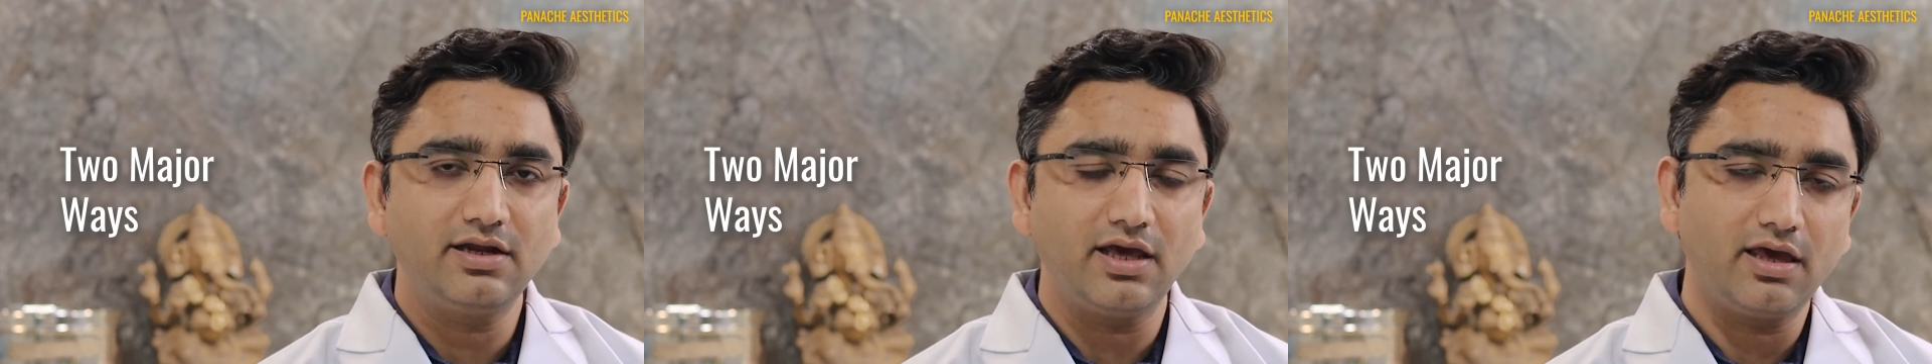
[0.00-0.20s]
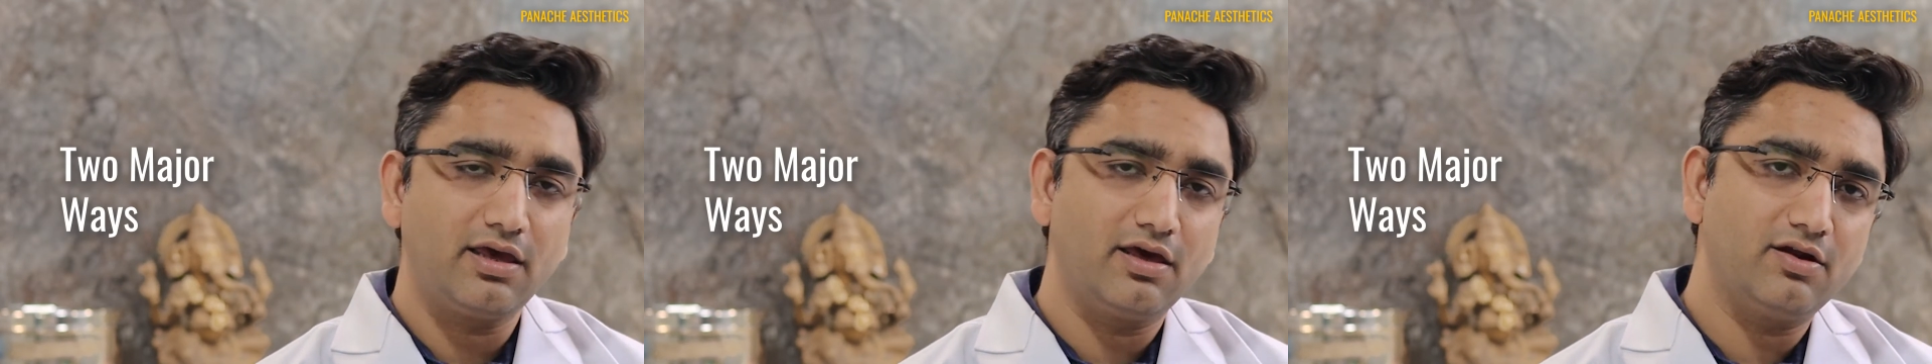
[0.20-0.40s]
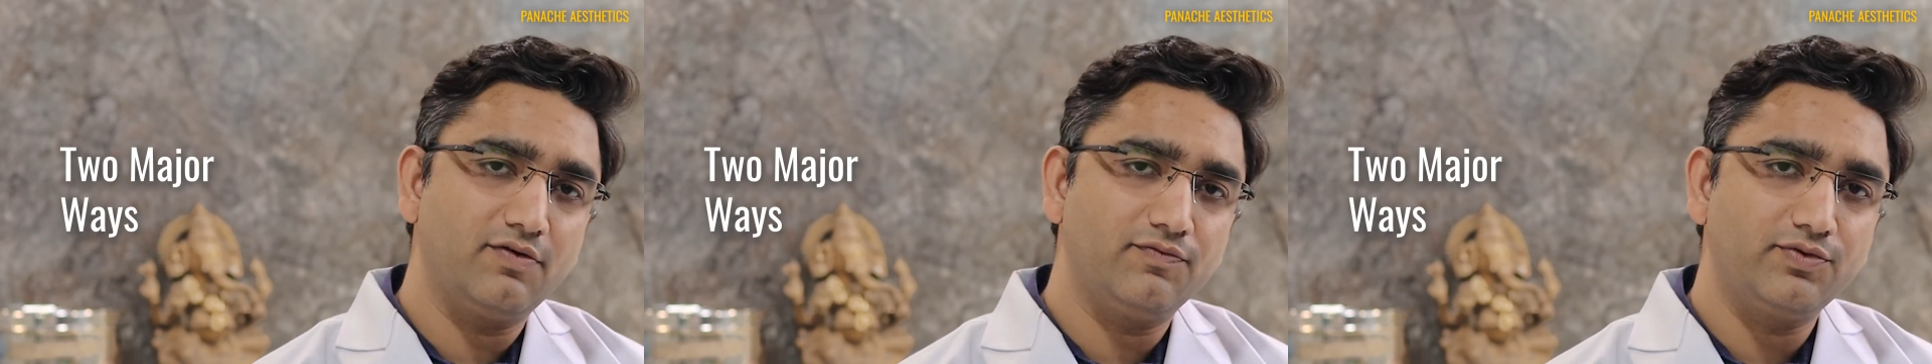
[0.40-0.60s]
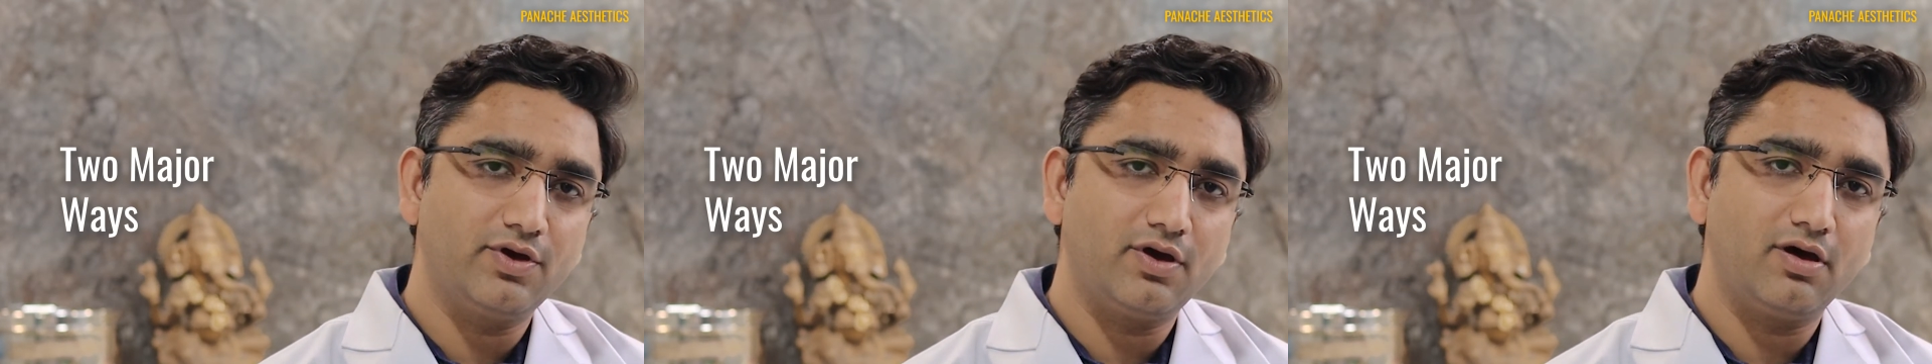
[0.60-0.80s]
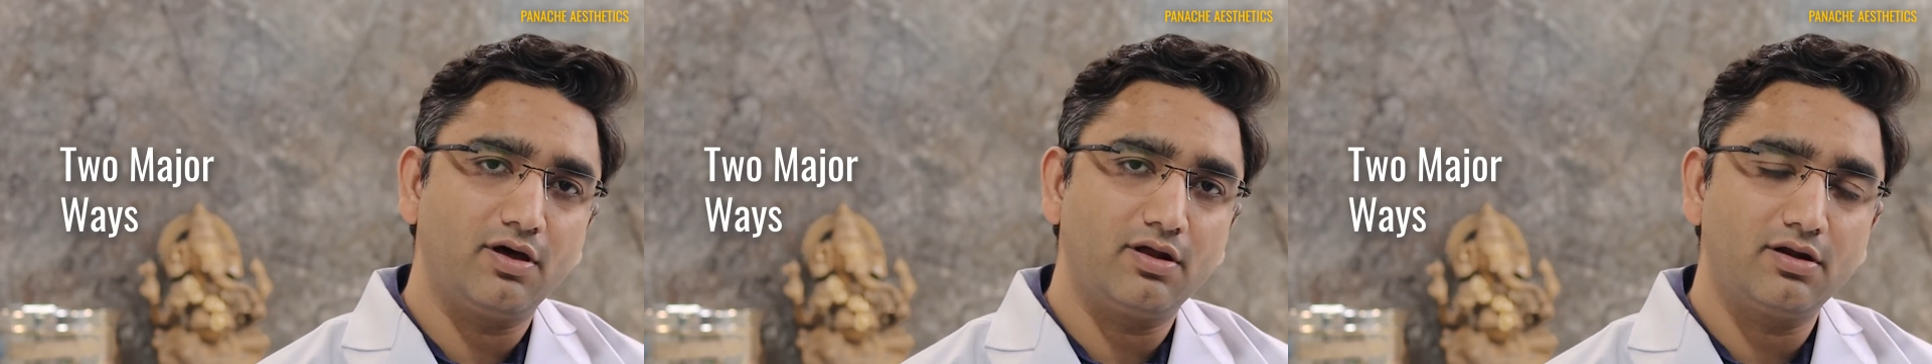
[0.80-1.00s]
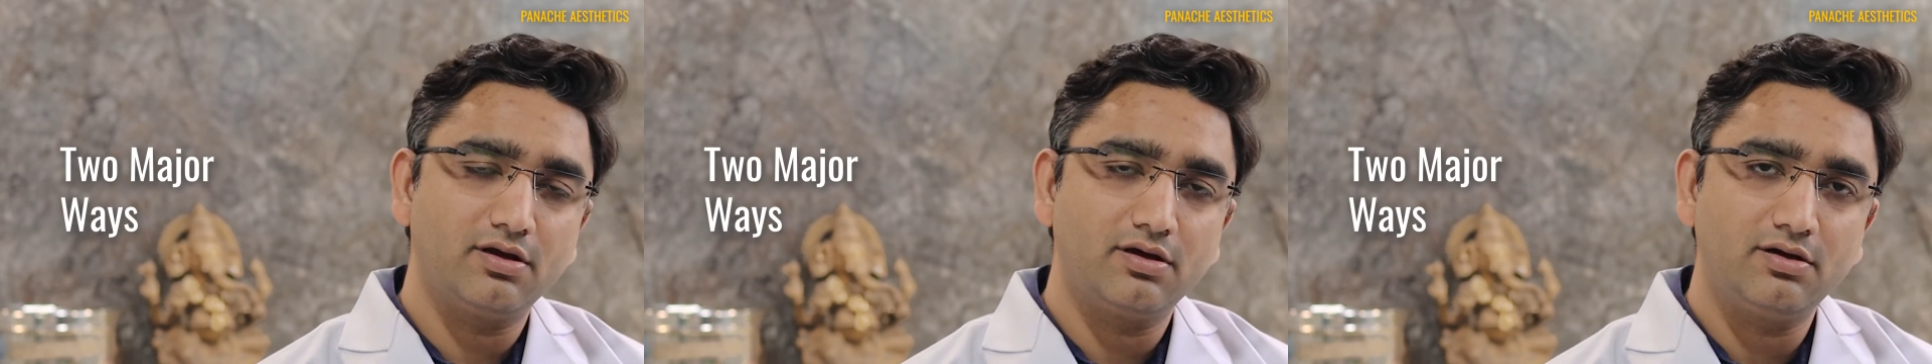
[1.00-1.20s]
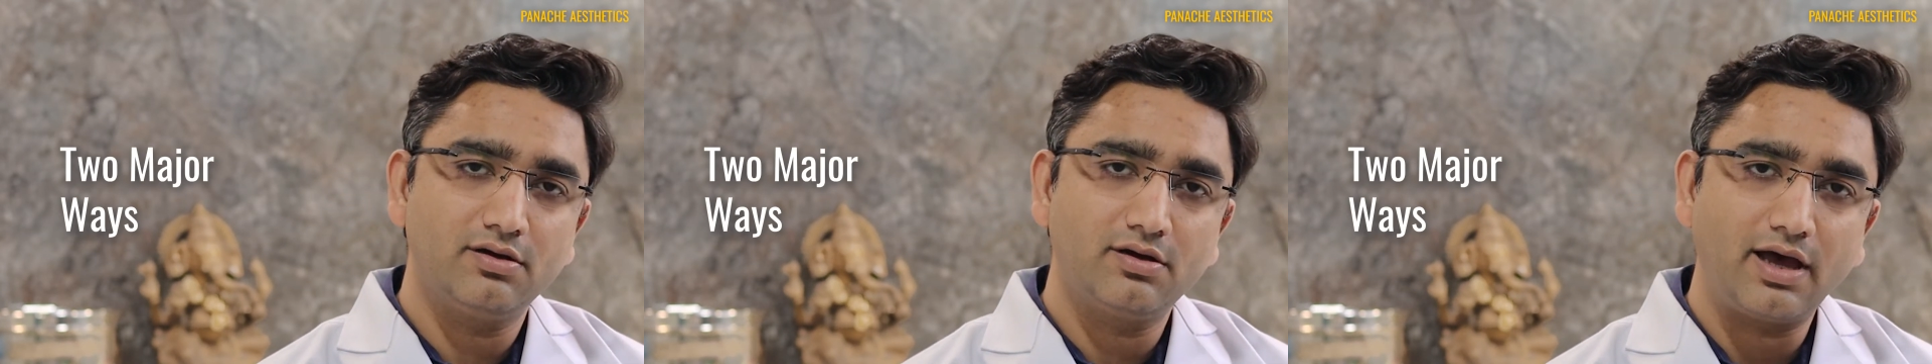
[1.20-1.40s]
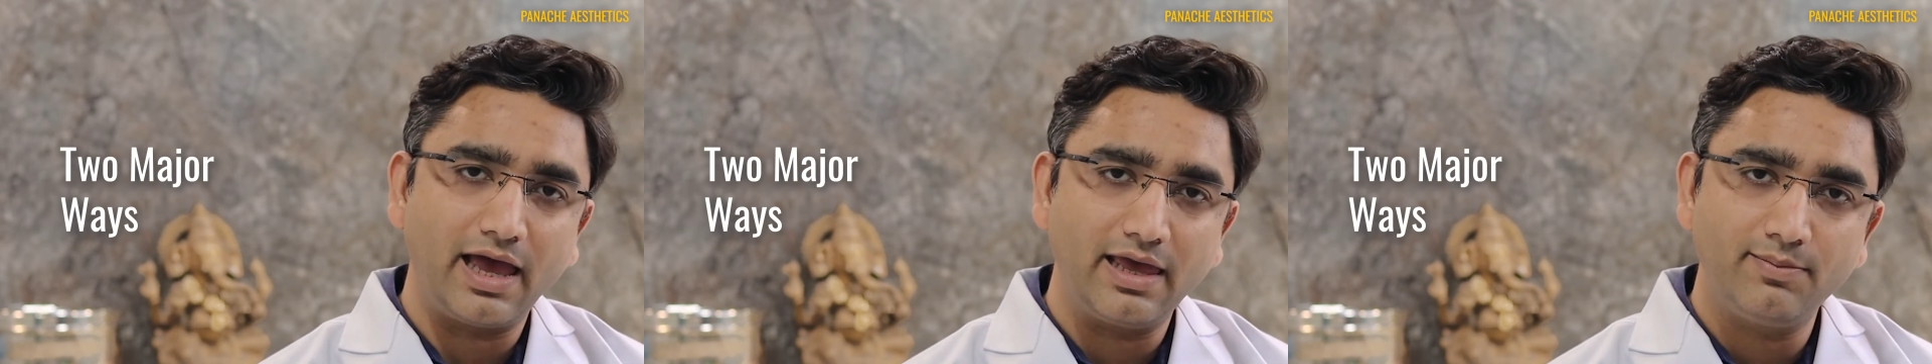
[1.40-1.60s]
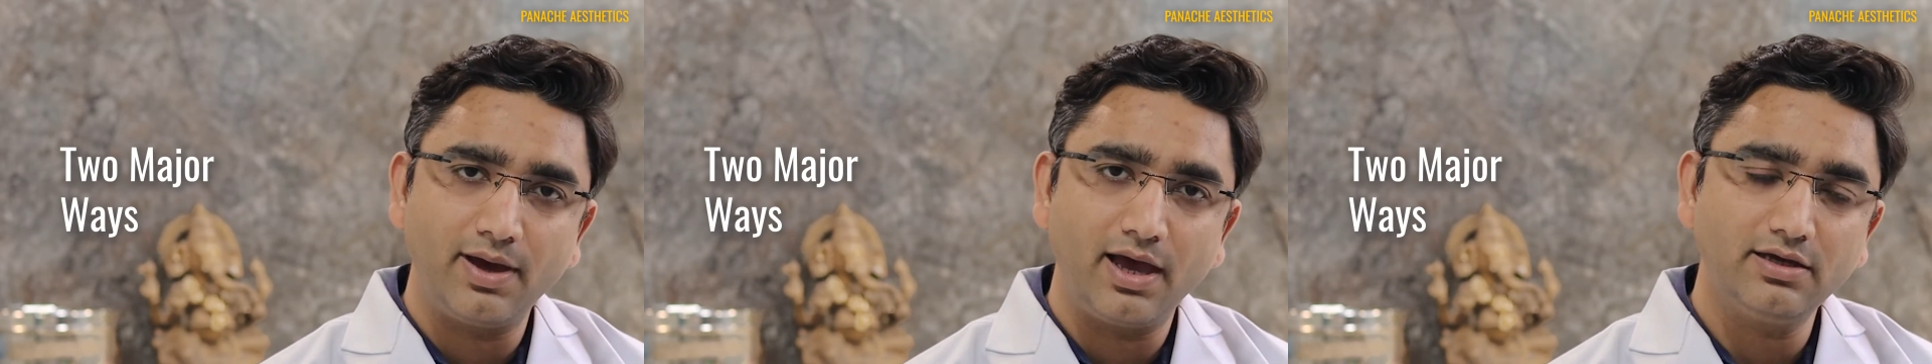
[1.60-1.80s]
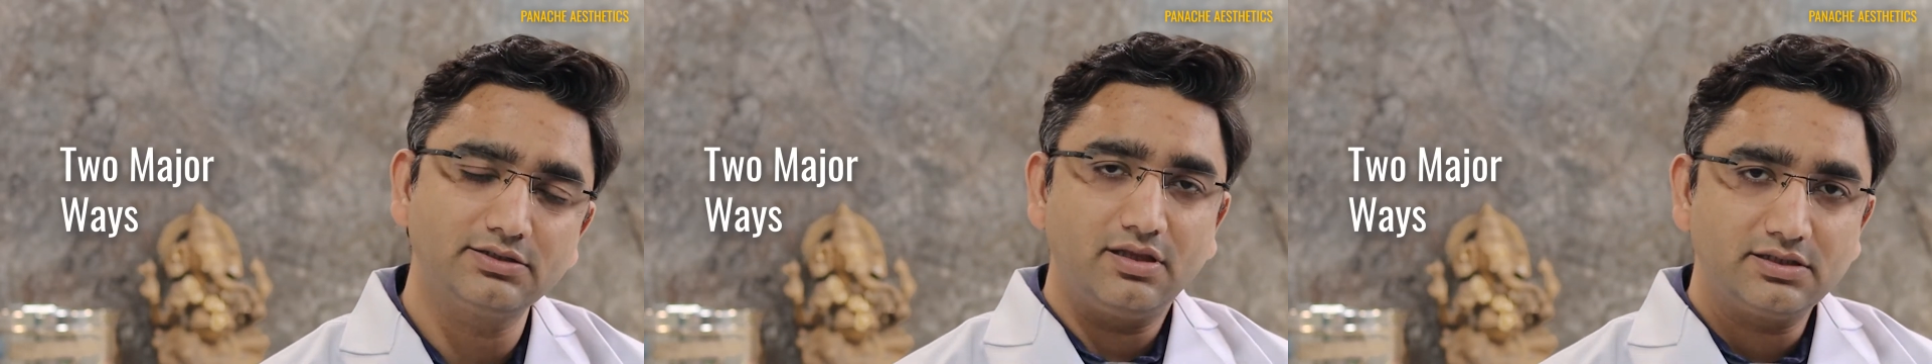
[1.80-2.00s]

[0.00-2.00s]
take care of your eye bag.